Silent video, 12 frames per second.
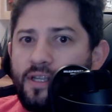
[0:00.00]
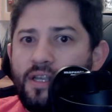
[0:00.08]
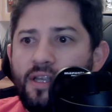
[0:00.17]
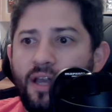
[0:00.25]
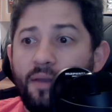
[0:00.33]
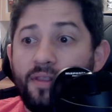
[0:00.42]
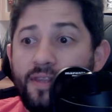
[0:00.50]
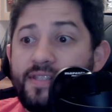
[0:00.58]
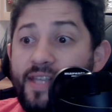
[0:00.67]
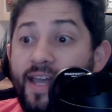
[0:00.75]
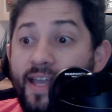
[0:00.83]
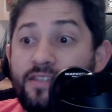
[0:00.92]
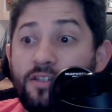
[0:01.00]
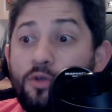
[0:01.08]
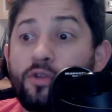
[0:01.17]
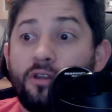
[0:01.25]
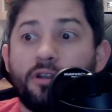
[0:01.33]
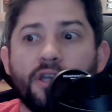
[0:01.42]
I mean, this guy has the
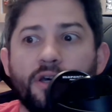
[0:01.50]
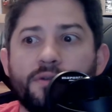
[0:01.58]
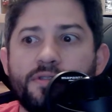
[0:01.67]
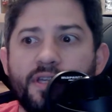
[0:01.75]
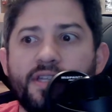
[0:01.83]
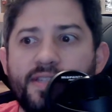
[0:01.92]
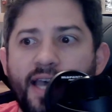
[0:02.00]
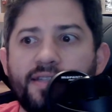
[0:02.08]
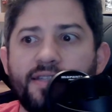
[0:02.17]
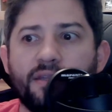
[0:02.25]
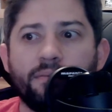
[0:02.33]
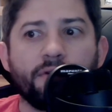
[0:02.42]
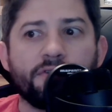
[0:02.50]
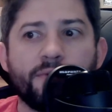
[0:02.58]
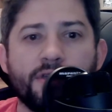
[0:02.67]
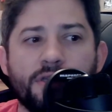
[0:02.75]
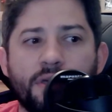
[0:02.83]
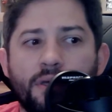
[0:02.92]
nuclear codes and he's asking in the middle of
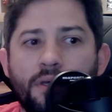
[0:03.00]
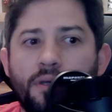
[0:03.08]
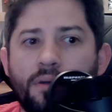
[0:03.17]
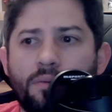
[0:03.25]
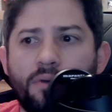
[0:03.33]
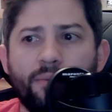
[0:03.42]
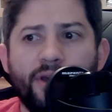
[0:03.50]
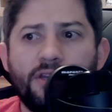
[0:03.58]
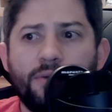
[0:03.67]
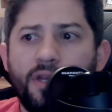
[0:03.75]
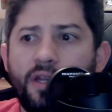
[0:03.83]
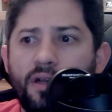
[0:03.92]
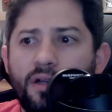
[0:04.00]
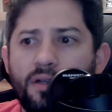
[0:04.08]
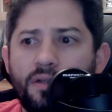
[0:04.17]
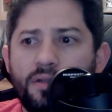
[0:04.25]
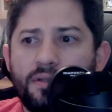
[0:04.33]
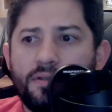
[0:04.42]
speech, what am I doing here?
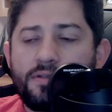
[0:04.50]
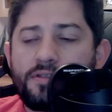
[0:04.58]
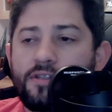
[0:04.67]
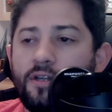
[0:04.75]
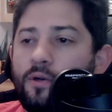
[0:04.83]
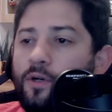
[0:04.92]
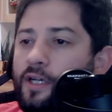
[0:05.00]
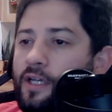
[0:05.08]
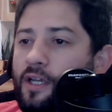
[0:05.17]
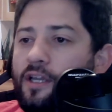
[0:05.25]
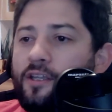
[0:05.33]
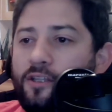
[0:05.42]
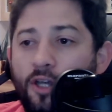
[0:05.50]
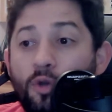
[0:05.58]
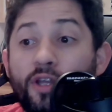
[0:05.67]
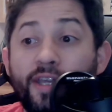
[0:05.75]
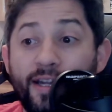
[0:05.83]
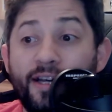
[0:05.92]
So go
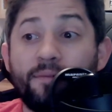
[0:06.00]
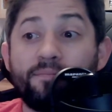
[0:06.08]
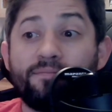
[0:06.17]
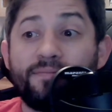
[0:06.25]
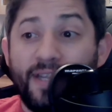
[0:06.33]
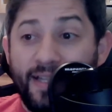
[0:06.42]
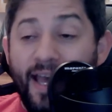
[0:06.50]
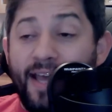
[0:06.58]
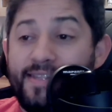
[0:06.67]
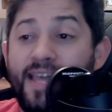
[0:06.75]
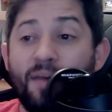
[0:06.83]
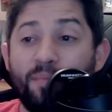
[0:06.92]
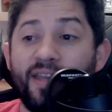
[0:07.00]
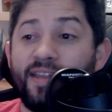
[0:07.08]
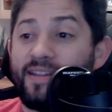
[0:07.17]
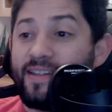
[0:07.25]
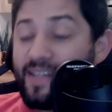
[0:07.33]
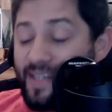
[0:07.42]
look it up. It has
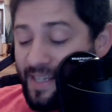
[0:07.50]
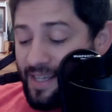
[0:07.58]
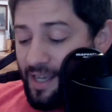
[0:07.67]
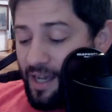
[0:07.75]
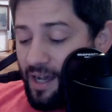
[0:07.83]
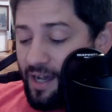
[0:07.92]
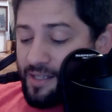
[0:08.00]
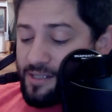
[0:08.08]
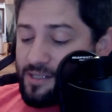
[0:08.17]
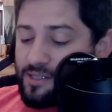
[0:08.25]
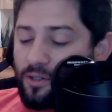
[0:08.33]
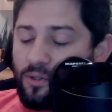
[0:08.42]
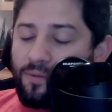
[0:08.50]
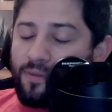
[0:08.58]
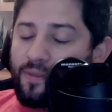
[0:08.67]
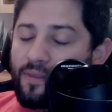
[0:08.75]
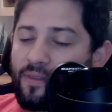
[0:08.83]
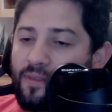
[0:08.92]
happened. So
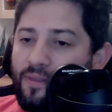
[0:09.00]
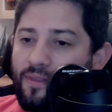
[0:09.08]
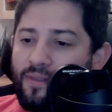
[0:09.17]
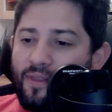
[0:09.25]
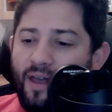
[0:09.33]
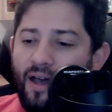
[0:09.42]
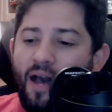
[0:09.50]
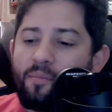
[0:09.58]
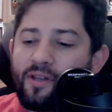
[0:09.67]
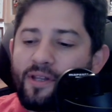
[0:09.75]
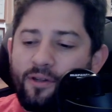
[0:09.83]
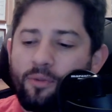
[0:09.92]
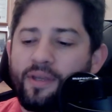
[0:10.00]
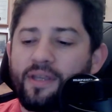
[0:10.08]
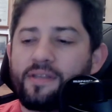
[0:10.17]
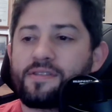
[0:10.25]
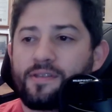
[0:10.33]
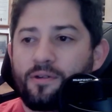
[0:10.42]
I'm a little bit
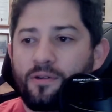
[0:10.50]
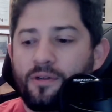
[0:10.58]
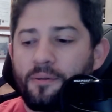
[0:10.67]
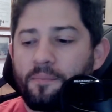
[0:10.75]
concerned.